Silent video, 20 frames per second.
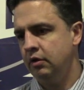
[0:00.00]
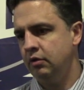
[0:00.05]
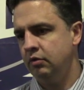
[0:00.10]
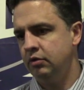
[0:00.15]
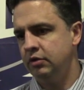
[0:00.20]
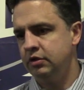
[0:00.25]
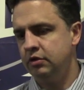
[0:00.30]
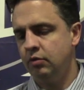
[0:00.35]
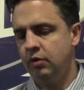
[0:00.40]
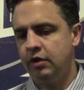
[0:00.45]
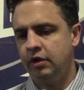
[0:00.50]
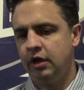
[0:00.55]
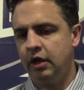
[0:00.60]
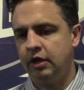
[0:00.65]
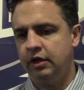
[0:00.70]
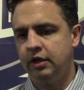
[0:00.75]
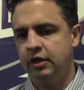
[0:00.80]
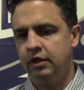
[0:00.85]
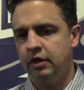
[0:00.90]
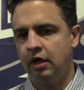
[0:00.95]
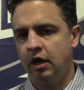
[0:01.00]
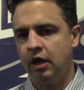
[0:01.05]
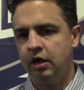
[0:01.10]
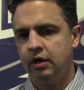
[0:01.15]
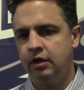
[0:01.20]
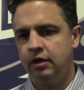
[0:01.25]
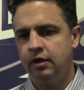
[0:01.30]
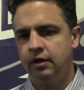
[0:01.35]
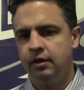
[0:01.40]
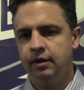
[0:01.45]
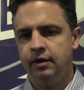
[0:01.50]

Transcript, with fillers: was the one that I didn't like.